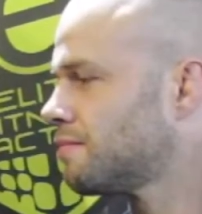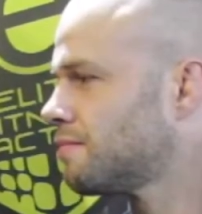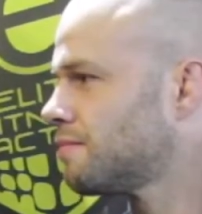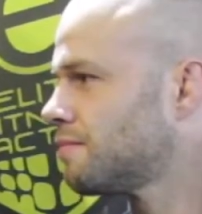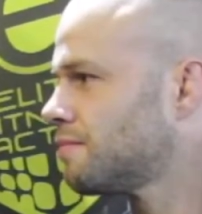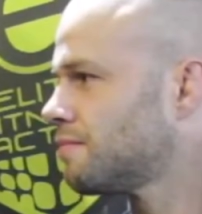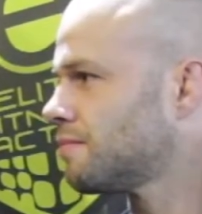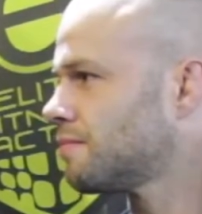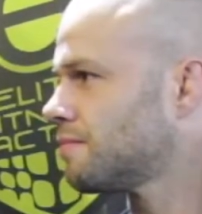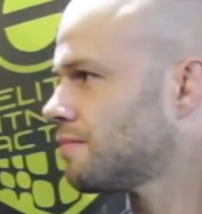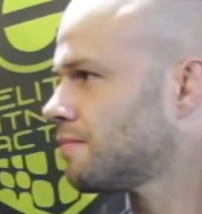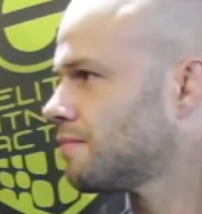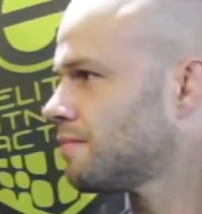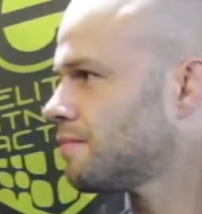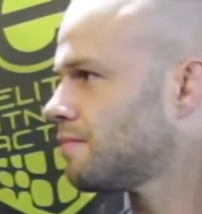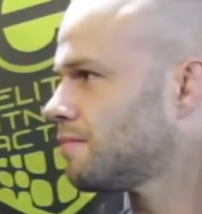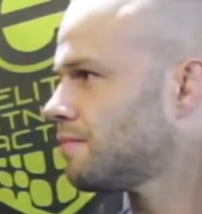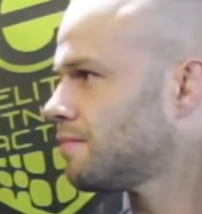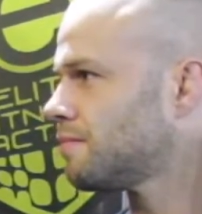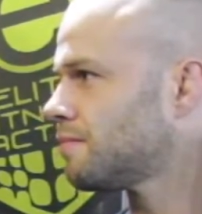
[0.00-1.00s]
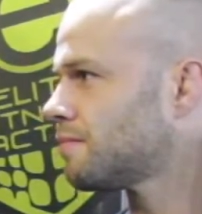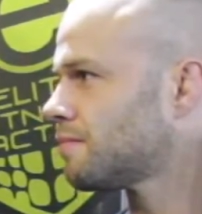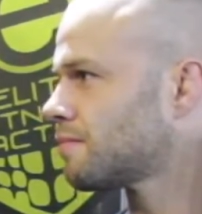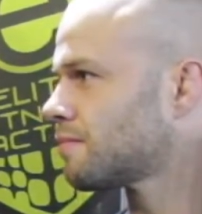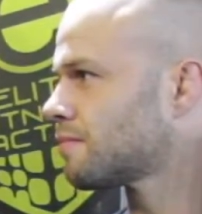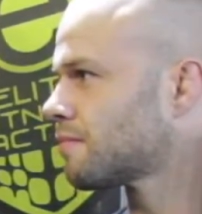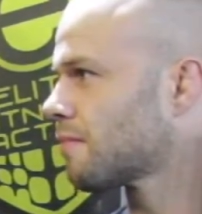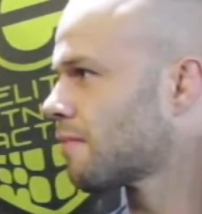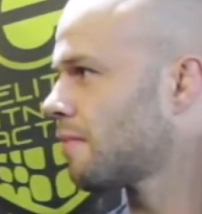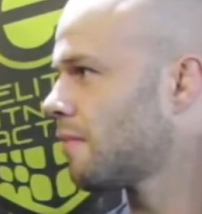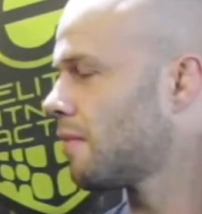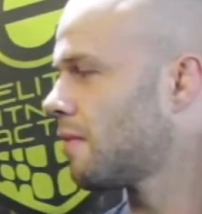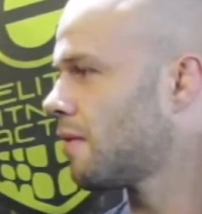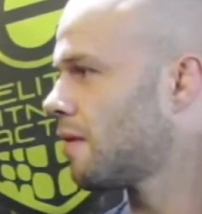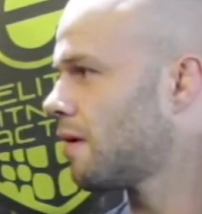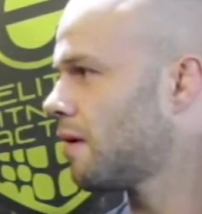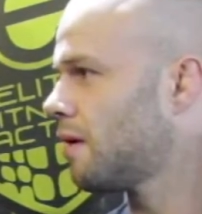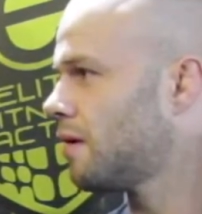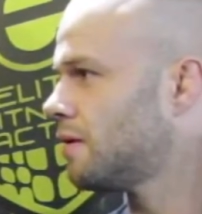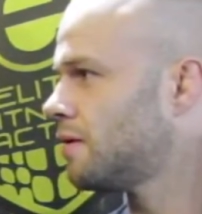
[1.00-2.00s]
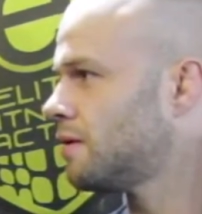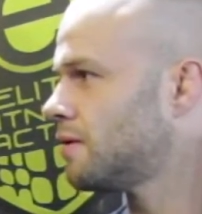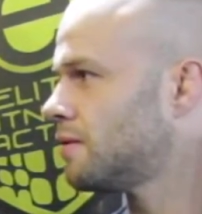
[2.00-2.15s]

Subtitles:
No words are spoken by the person on screen.